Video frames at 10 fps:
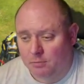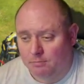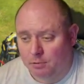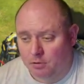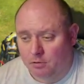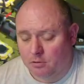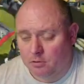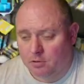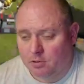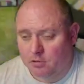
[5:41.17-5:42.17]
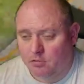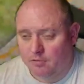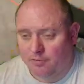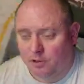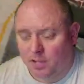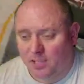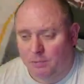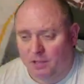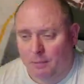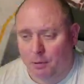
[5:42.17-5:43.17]
but for less
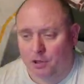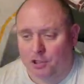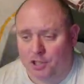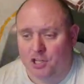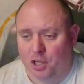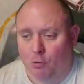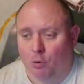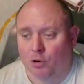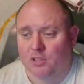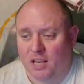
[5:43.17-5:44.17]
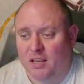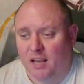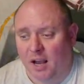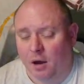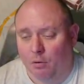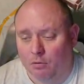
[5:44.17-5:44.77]
ability points, Cheetor will take out